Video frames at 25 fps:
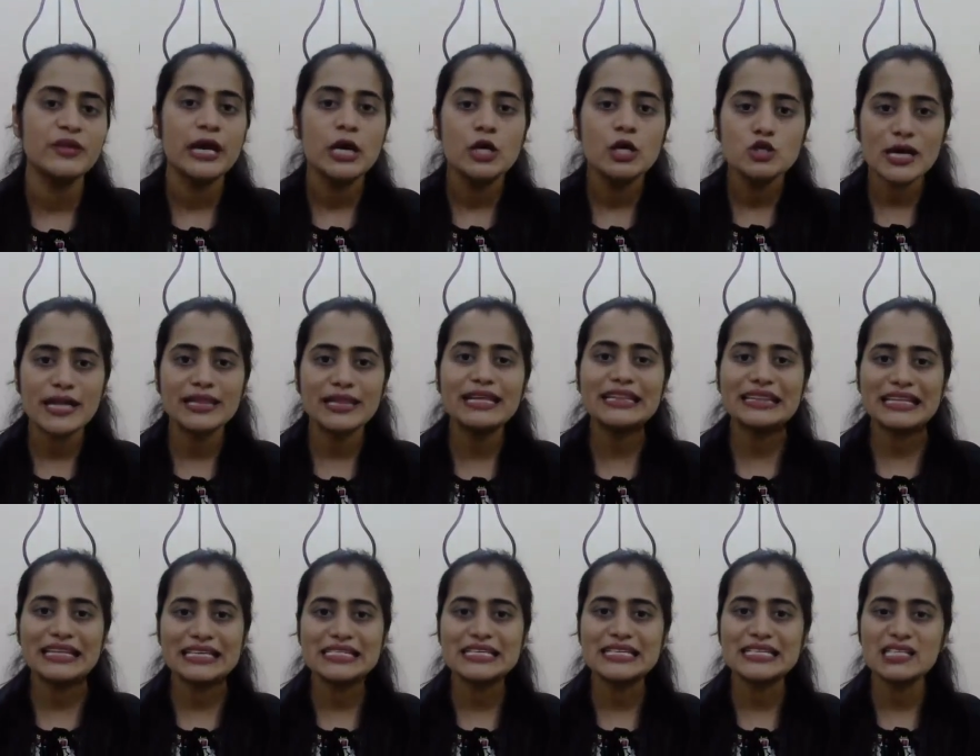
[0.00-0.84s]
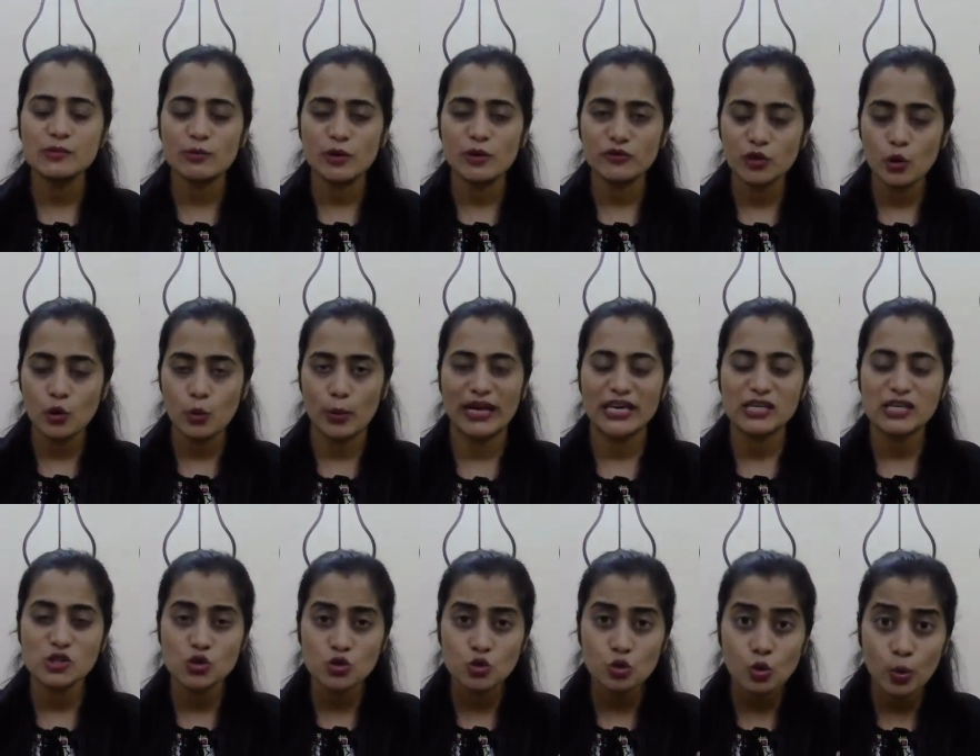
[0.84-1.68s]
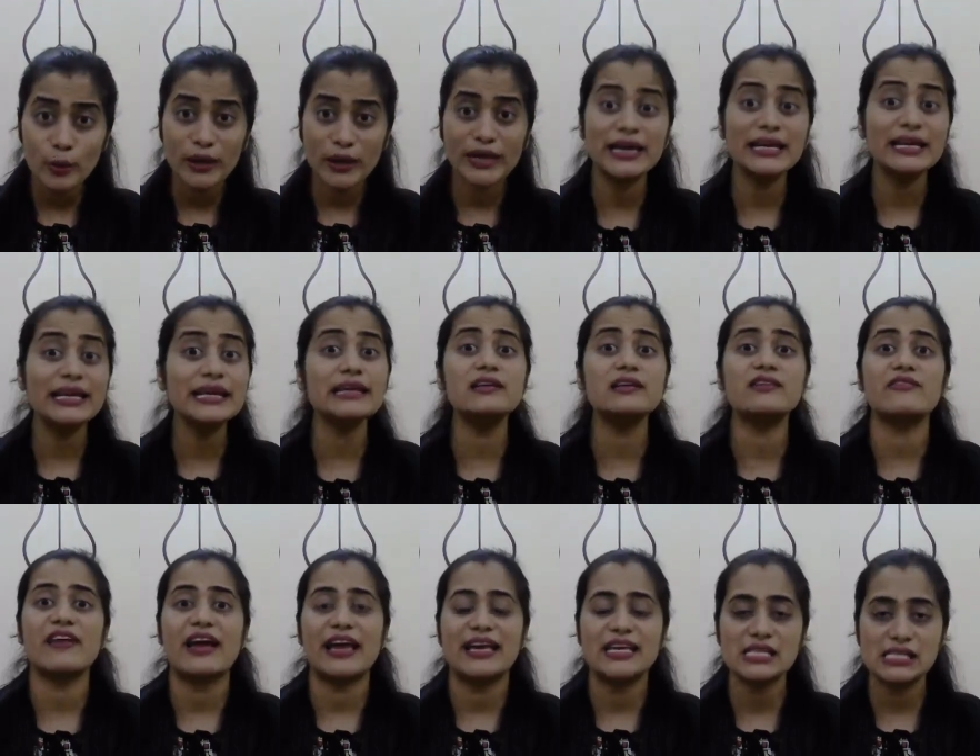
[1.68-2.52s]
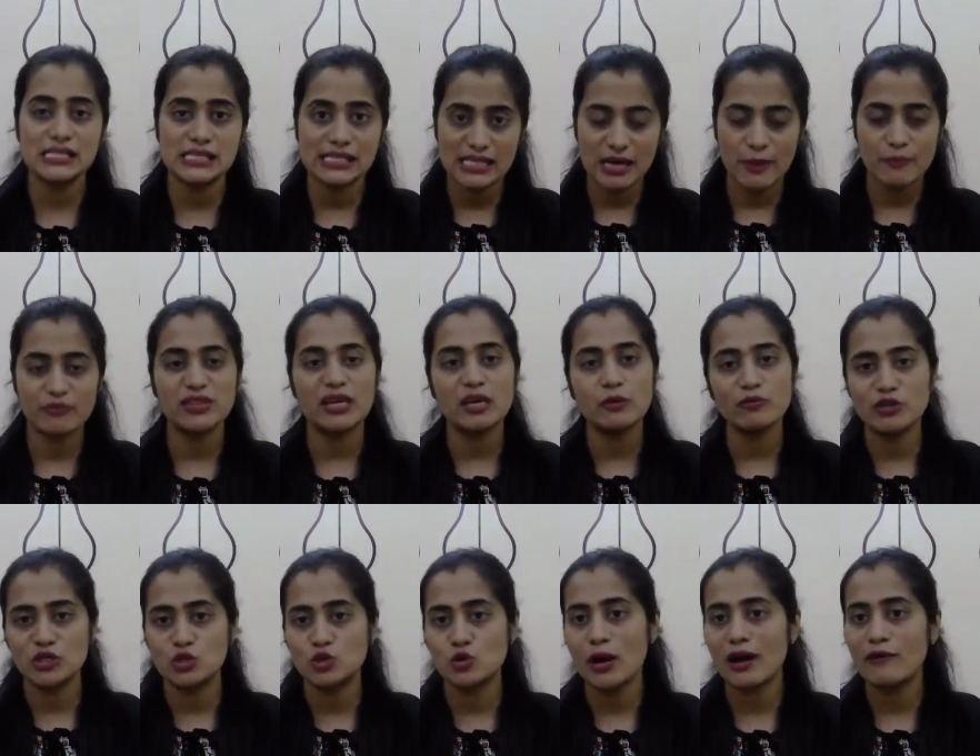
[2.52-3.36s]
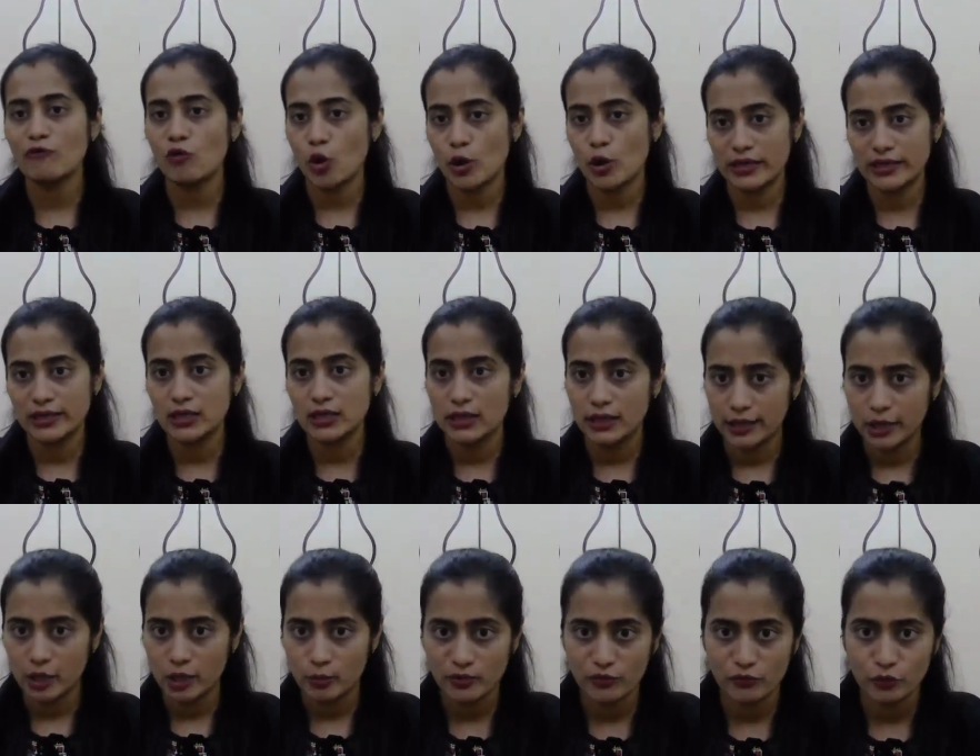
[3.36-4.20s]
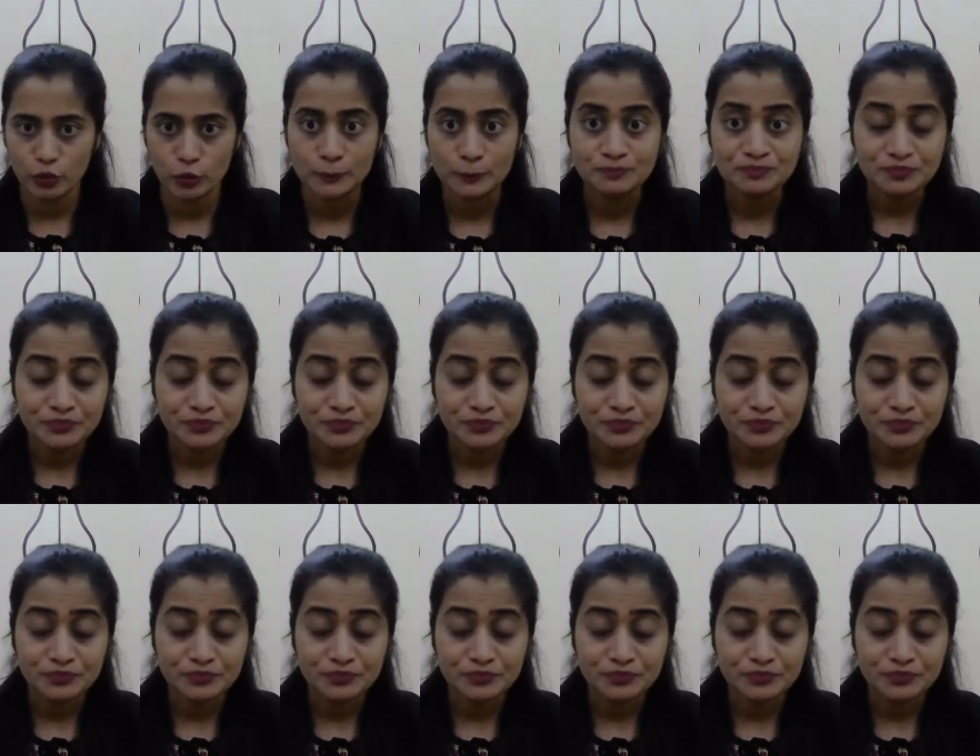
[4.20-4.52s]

So I think these are some of the ways to quickly revise something which you have already learned before.